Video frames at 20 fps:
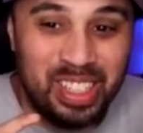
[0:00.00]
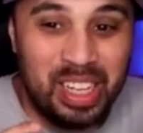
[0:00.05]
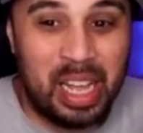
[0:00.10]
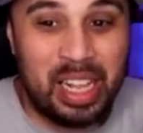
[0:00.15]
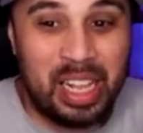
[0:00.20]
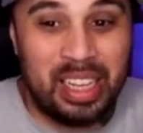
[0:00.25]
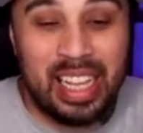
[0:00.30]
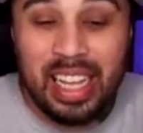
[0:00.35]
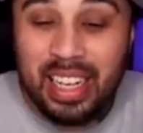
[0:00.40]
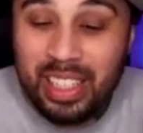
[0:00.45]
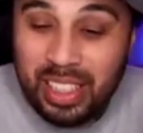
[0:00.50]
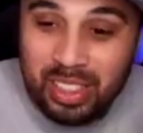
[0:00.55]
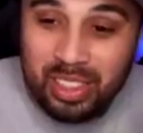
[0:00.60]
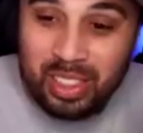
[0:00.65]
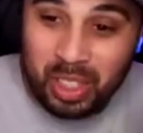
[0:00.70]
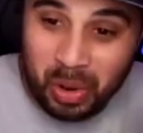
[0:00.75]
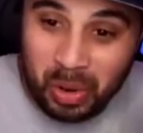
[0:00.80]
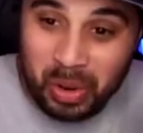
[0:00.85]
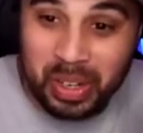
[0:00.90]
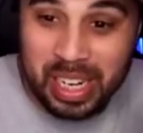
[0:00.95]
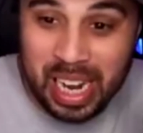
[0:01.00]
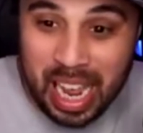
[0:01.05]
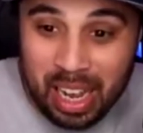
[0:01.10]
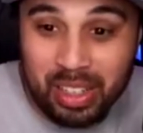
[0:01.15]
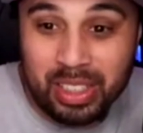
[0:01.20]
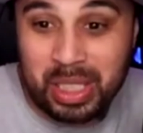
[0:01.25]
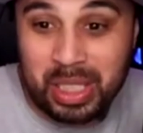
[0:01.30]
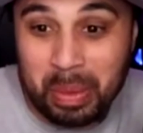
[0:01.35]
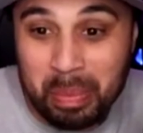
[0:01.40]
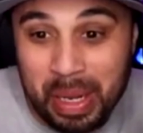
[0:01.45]
And then turned
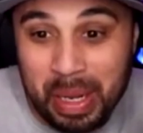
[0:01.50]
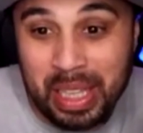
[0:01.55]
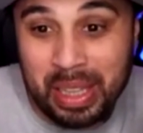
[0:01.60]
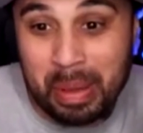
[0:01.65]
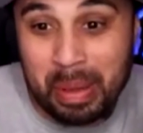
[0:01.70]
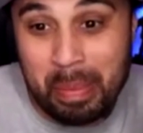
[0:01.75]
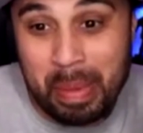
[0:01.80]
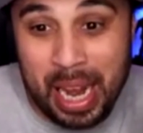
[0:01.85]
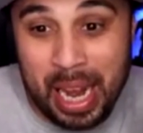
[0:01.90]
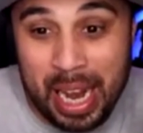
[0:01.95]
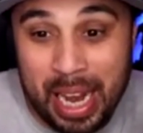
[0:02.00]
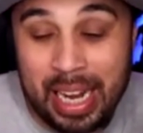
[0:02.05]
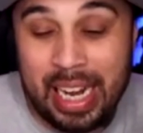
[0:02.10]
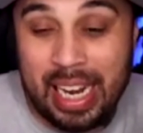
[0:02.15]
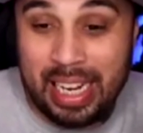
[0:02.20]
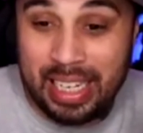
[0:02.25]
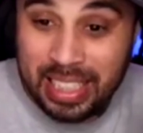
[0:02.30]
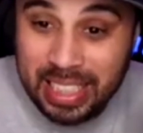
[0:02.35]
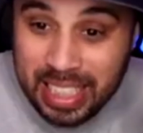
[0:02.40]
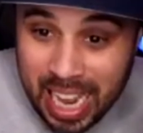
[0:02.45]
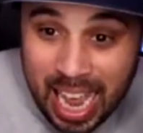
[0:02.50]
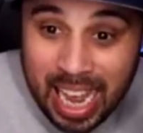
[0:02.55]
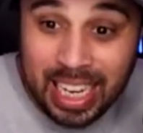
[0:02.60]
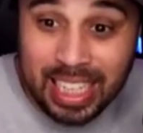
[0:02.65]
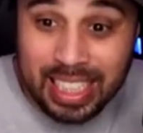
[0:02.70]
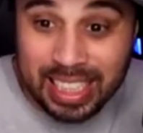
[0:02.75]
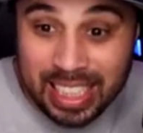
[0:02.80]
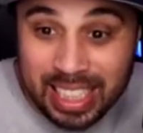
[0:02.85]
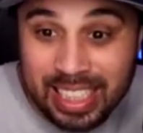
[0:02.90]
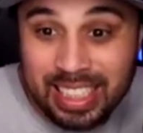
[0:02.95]
out to be the main
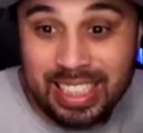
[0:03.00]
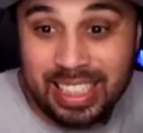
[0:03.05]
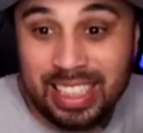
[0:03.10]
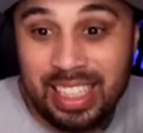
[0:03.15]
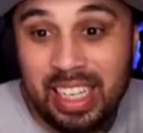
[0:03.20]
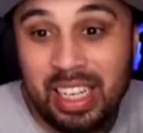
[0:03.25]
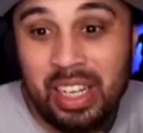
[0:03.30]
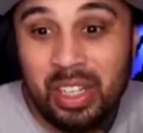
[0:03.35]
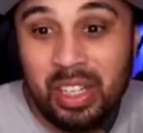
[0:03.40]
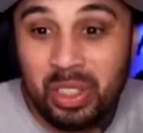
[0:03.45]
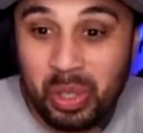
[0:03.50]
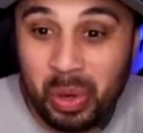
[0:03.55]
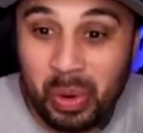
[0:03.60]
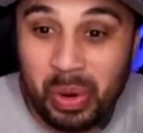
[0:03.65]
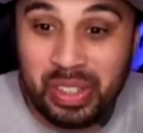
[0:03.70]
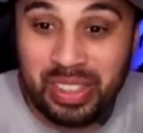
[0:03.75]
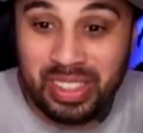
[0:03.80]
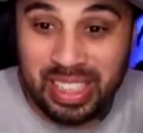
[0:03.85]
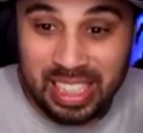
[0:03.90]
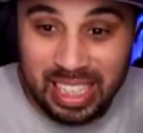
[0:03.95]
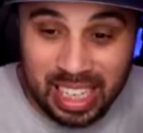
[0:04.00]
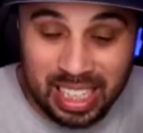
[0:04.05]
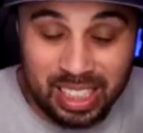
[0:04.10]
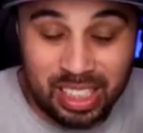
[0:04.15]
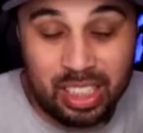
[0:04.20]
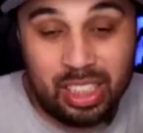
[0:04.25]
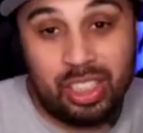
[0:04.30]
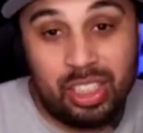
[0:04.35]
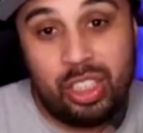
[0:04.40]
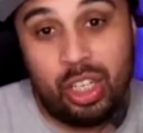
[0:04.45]
antagonist towards the end
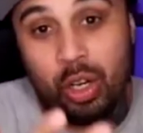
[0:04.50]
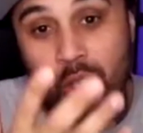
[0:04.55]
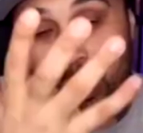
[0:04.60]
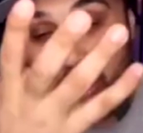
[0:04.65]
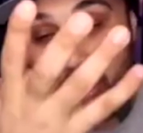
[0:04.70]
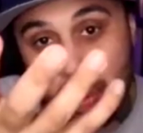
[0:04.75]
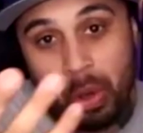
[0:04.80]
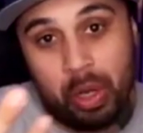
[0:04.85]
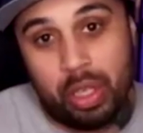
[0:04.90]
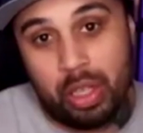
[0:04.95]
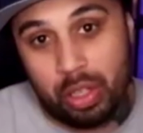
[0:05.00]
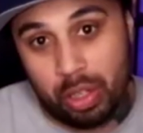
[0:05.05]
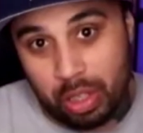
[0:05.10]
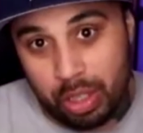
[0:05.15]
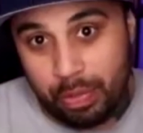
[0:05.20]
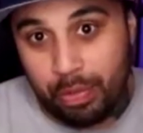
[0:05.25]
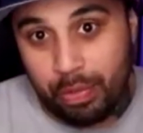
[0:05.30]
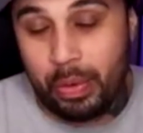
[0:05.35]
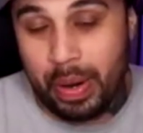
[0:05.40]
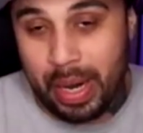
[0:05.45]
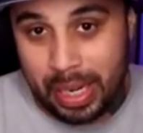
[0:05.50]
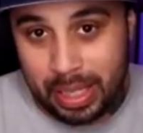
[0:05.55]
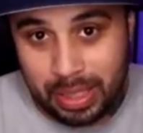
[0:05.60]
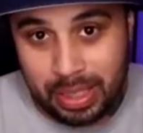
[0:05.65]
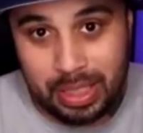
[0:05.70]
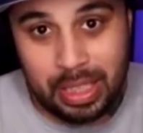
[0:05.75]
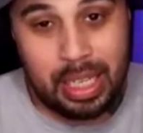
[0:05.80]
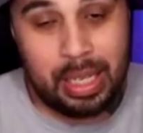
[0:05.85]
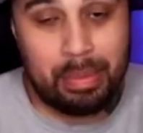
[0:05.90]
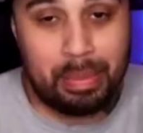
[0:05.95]
of the show. Spoiler alert if you ain't
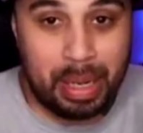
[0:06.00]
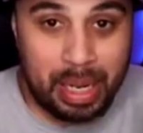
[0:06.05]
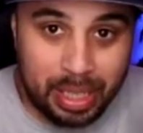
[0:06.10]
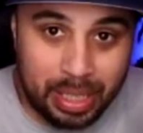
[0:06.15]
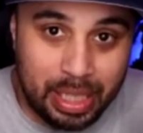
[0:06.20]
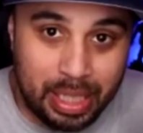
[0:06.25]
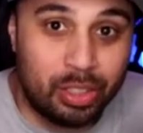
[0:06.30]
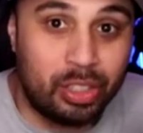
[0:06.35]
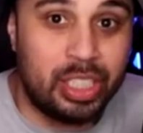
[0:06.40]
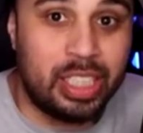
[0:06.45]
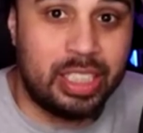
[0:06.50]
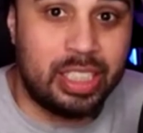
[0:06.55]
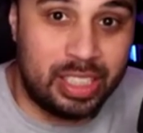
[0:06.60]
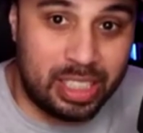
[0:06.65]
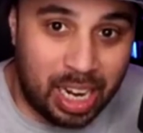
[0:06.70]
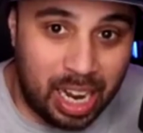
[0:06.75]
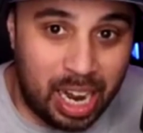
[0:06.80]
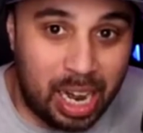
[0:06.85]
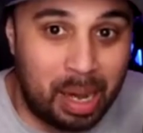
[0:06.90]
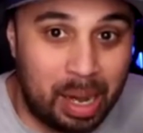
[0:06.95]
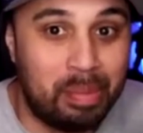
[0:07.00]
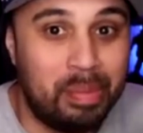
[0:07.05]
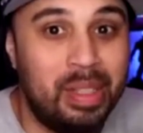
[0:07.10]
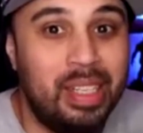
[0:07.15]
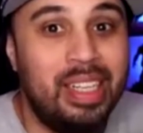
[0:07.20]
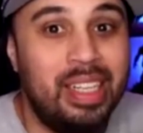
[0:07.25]
see it, man. Get on your job.